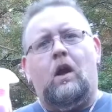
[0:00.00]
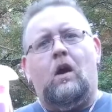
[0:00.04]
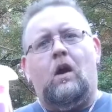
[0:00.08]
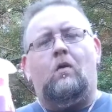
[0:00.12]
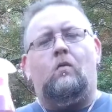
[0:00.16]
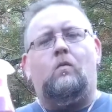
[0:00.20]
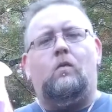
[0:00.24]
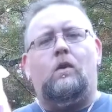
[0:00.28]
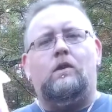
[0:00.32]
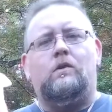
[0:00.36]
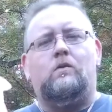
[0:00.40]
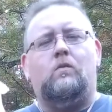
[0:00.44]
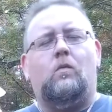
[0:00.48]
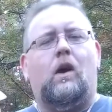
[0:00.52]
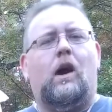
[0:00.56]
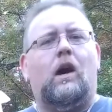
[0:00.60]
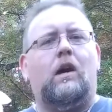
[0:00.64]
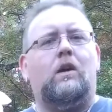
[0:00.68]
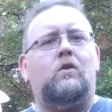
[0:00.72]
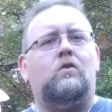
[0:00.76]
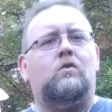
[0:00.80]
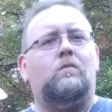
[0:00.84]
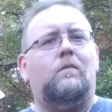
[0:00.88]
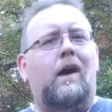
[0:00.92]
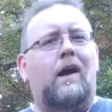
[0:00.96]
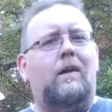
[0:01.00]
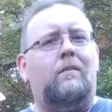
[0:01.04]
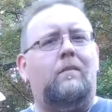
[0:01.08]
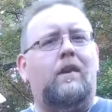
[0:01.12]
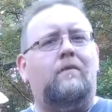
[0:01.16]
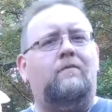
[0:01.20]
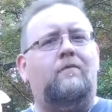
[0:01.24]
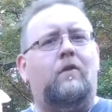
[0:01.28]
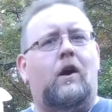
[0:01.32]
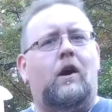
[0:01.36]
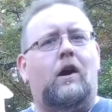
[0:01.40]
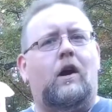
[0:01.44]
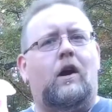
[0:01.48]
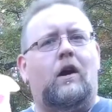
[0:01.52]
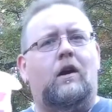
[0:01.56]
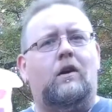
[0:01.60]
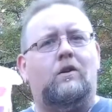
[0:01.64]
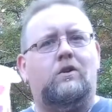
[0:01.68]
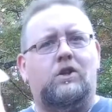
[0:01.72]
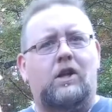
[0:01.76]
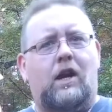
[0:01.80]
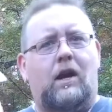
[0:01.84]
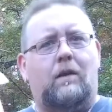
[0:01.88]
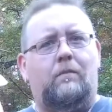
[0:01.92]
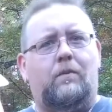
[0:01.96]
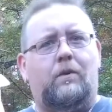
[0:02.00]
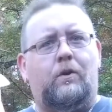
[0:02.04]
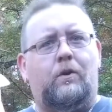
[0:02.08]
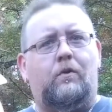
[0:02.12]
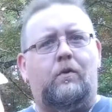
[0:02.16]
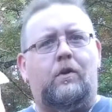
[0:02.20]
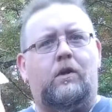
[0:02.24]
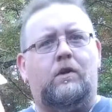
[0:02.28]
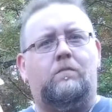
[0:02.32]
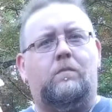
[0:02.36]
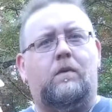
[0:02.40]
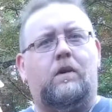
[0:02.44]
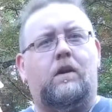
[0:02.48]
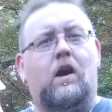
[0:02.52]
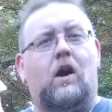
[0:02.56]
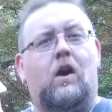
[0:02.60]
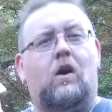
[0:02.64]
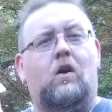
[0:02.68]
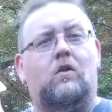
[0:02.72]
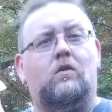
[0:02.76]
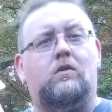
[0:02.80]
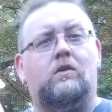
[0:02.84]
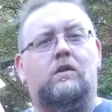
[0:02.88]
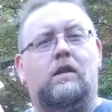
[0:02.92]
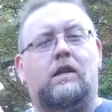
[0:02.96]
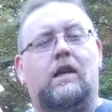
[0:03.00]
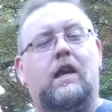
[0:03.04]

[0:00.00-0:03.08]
The reason why I use baby shampoo is because the